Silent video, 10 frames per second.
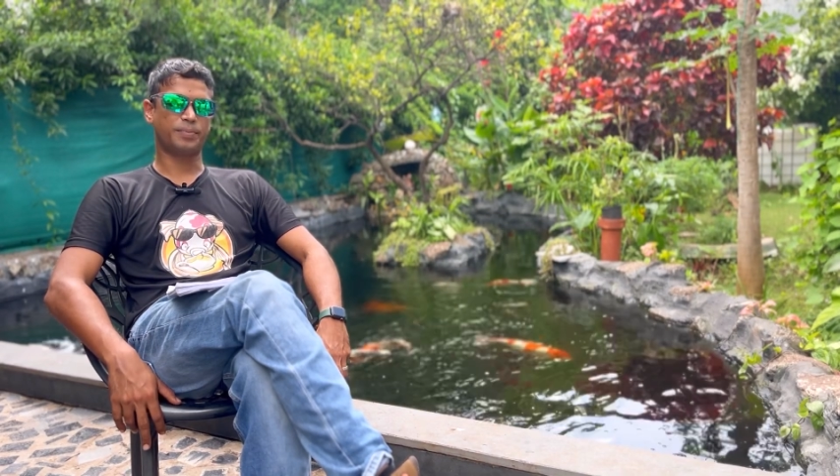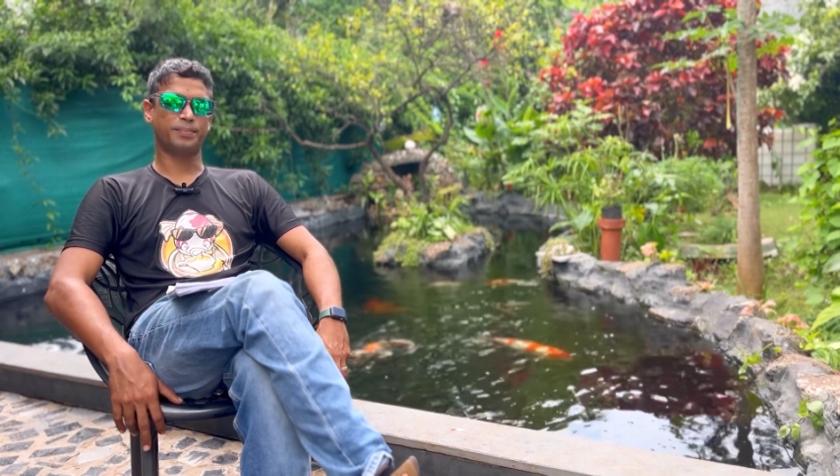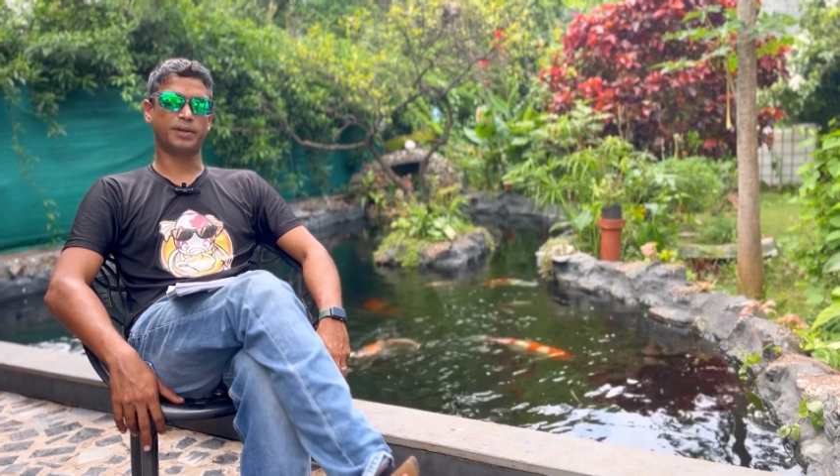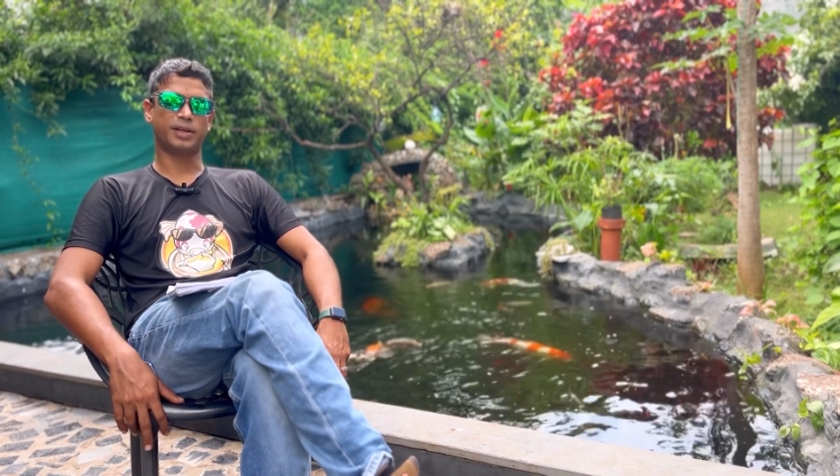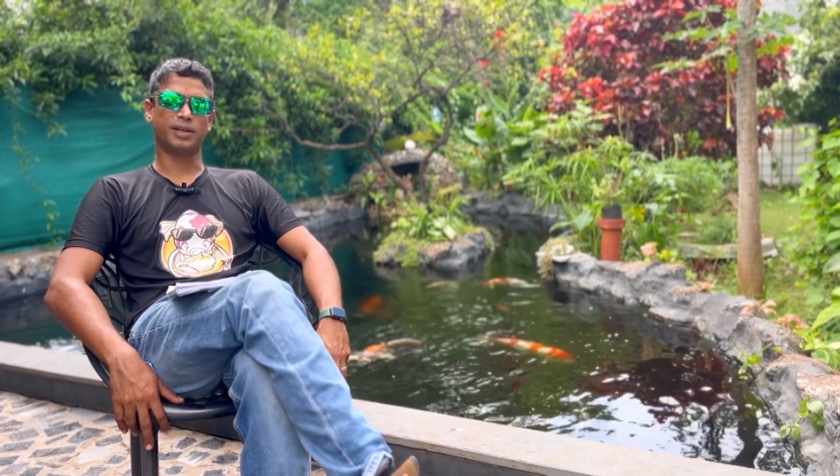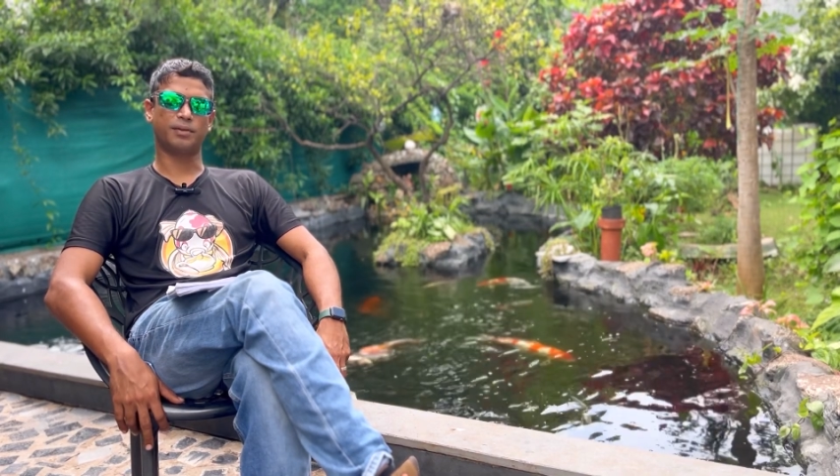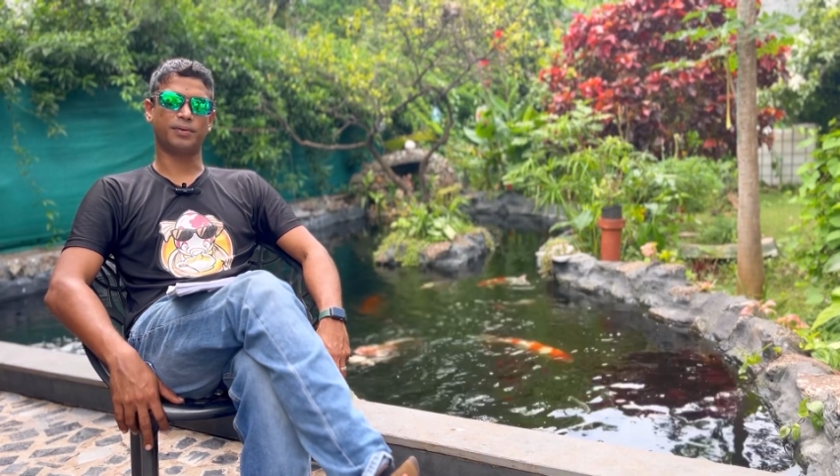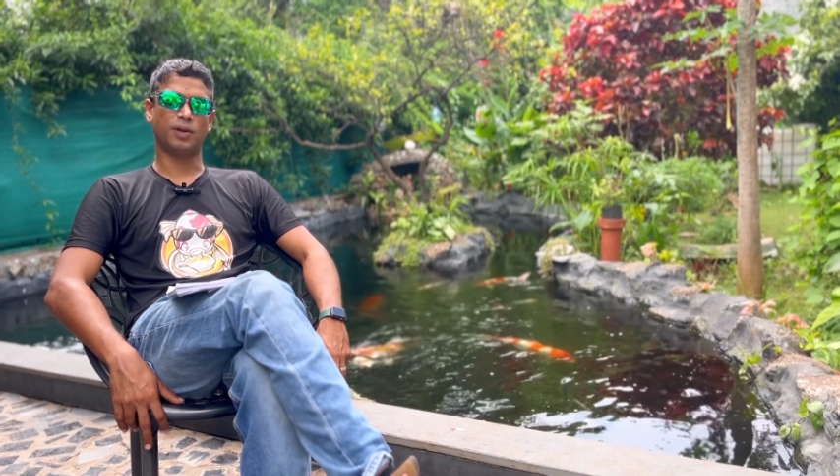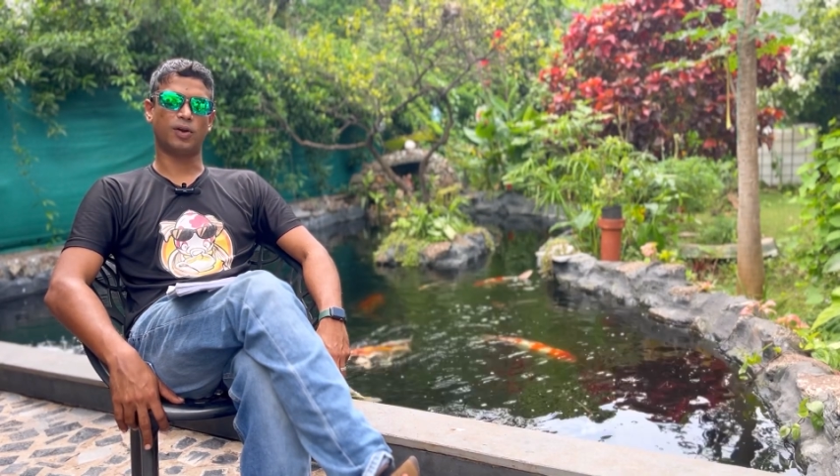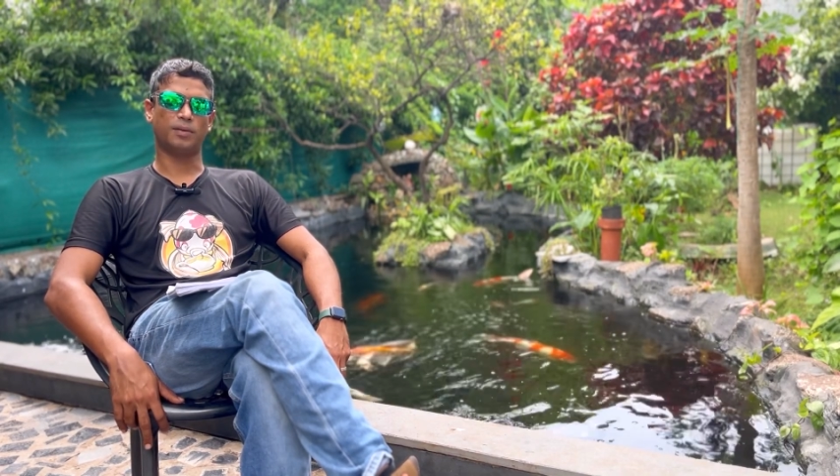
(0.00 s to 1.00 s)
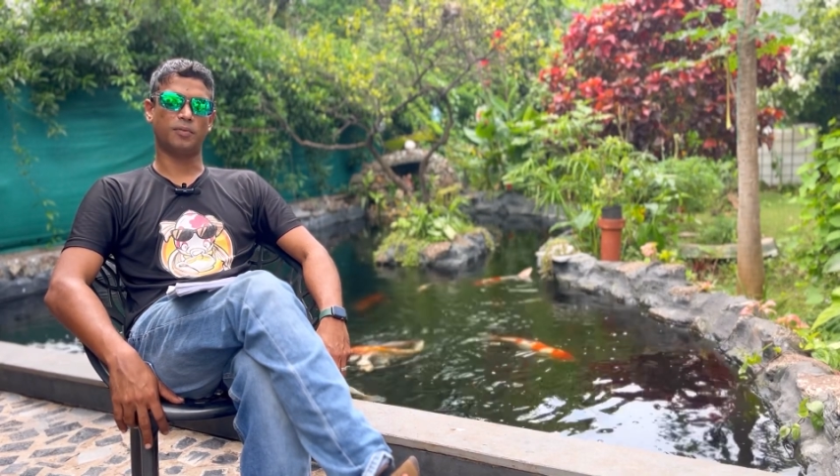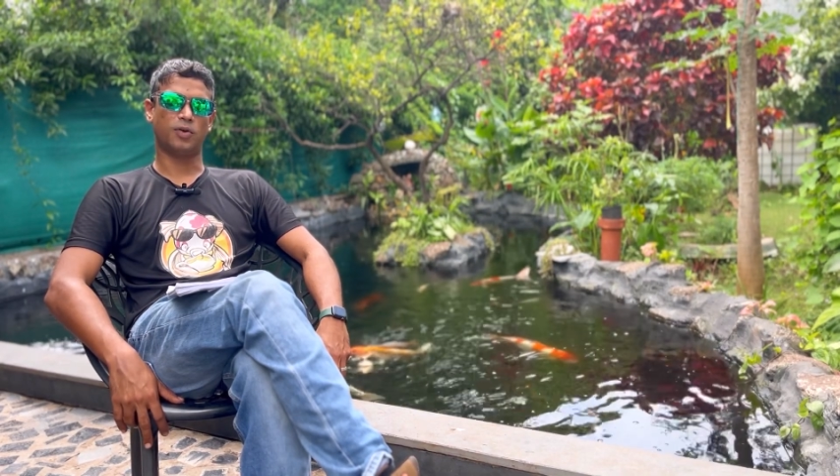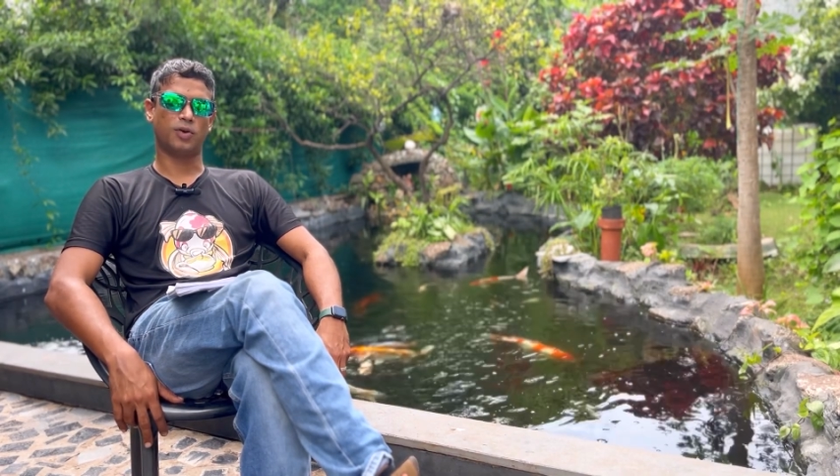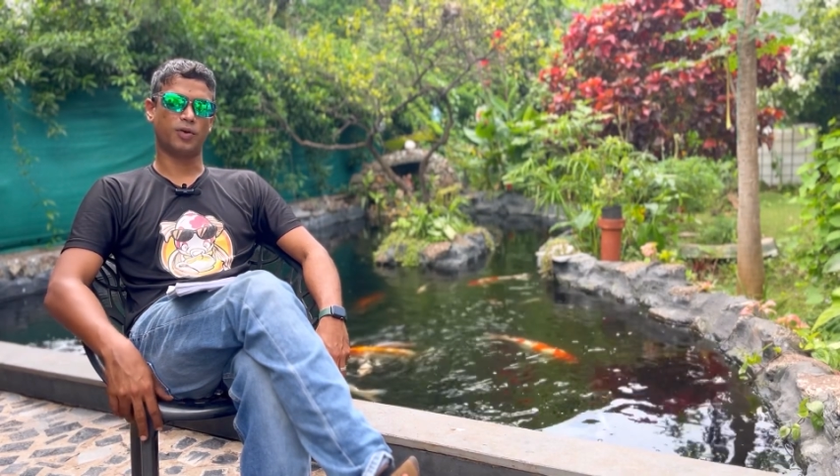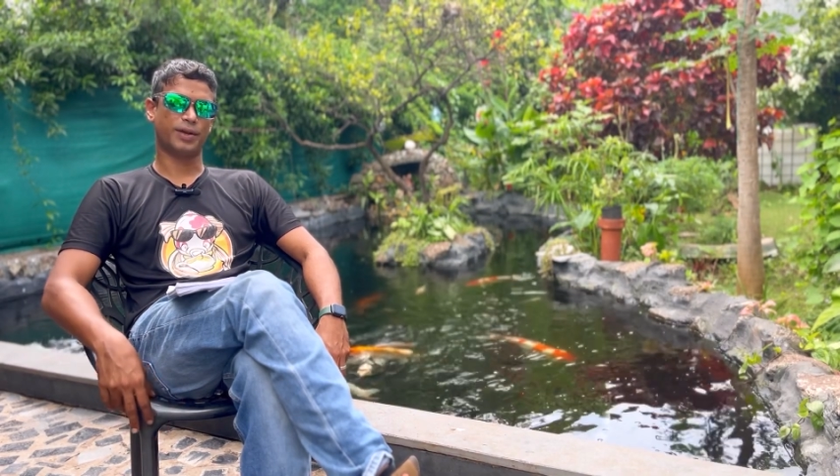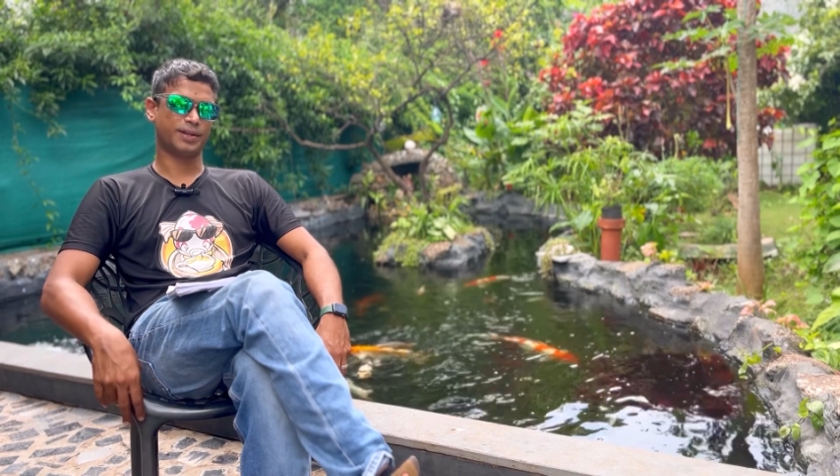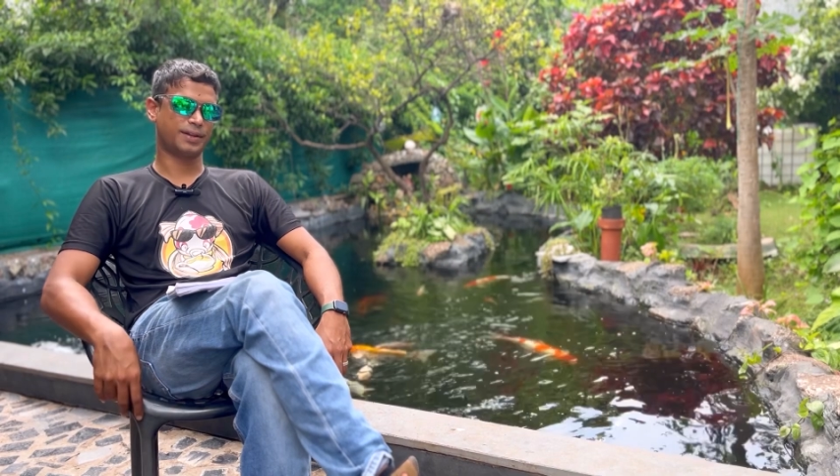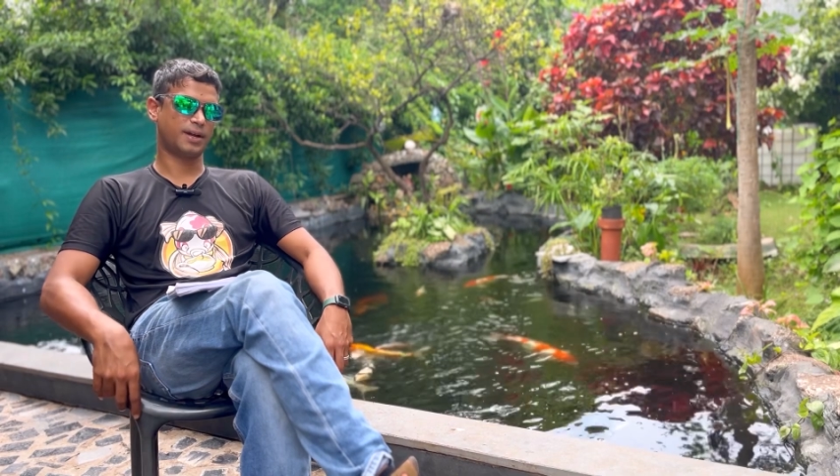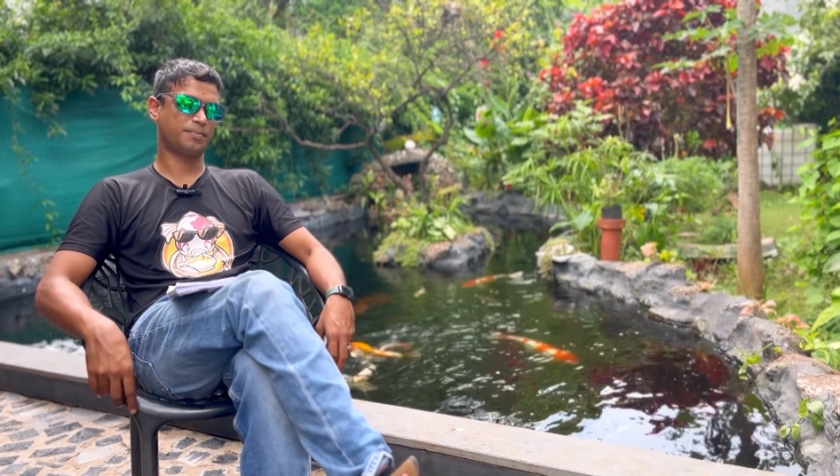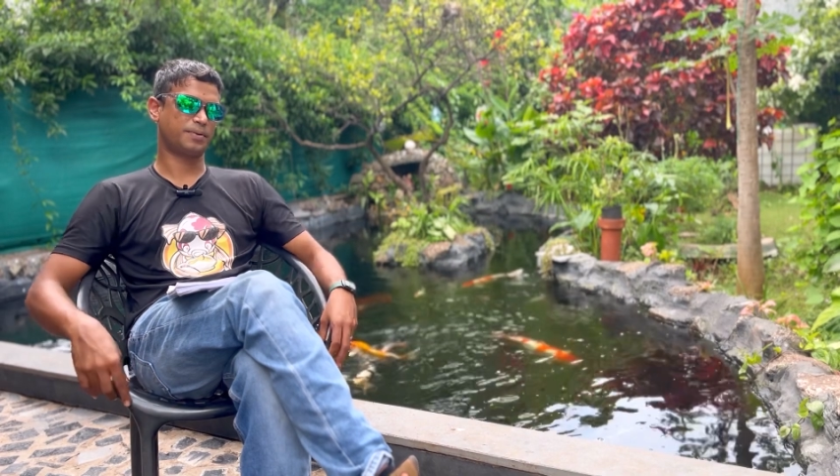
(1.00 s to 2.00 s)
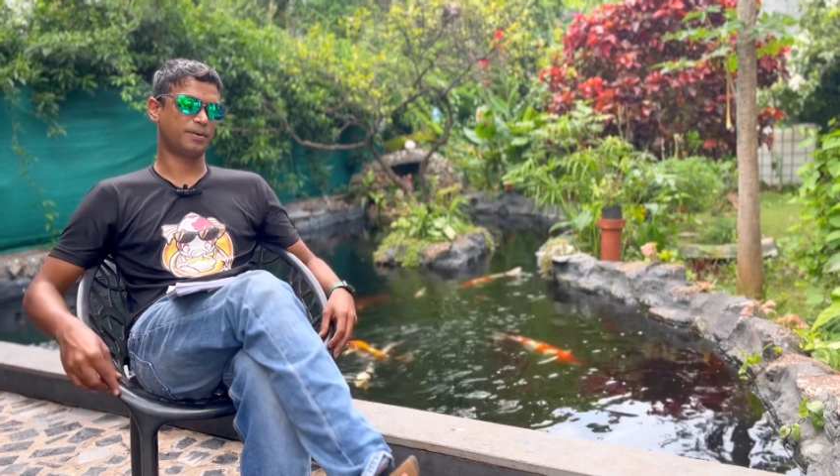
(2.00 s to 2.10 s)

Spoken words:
people can keep a lot more koi than that,